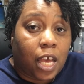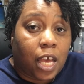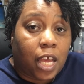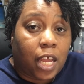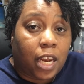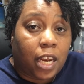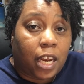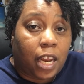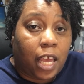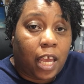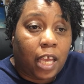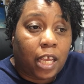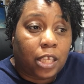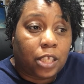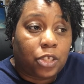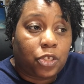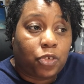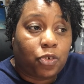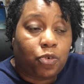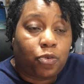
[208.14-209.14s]
like
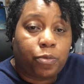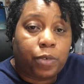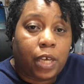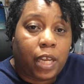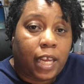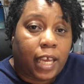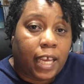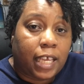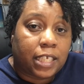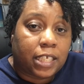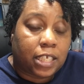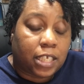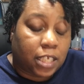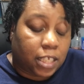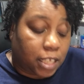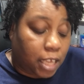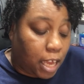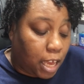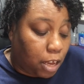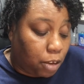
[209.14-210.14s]
Zoom classes,
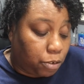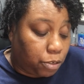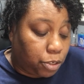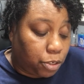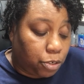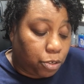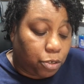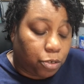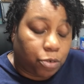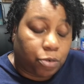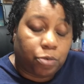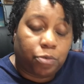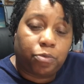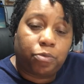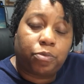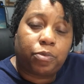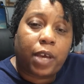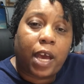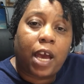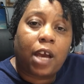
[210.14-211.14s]
how
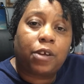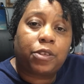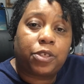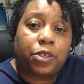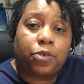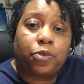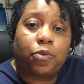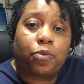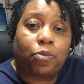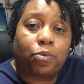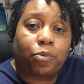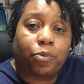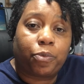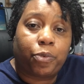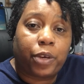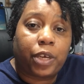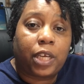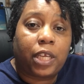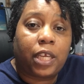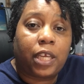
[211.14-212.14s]
to
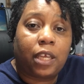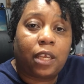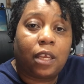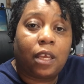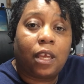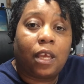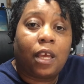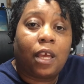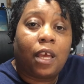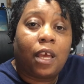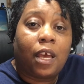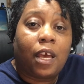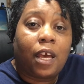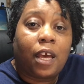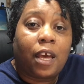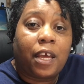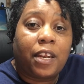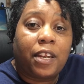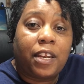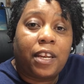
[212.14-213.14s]
really
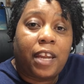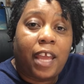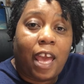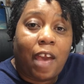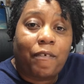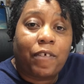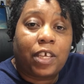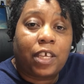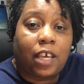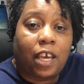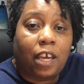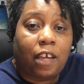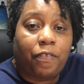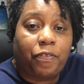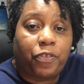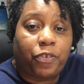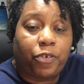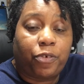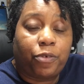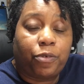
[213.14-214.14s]
navigate
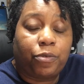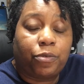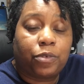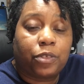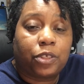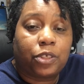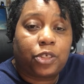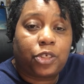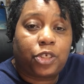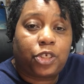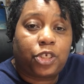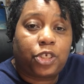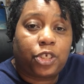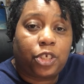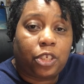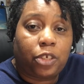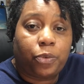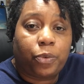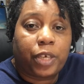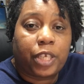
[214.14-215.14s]
through
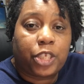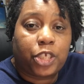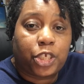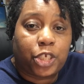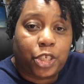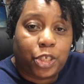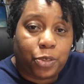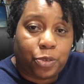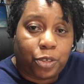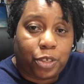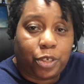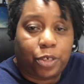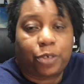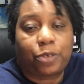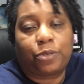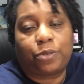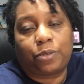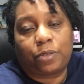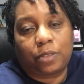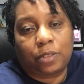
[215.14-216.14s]
Silhouette
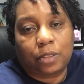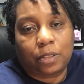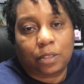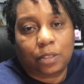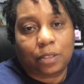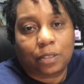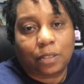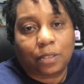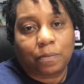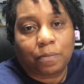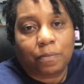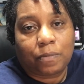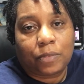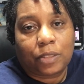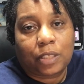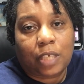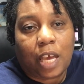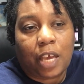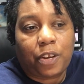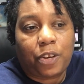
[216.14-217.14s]
Studios.
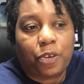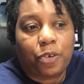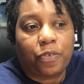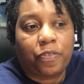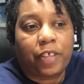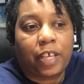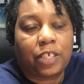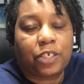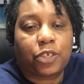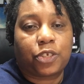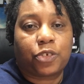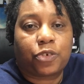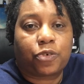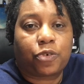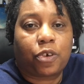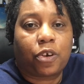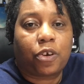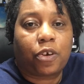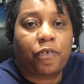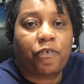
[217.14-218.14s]
I know that's a
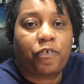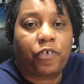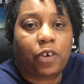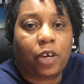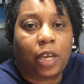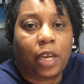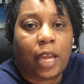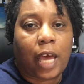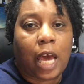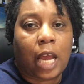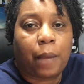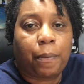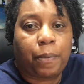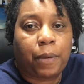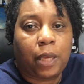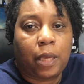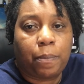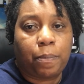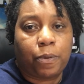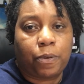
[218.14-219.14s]
struggle for a lot of
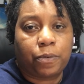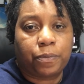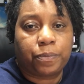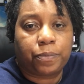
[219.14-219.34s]
people,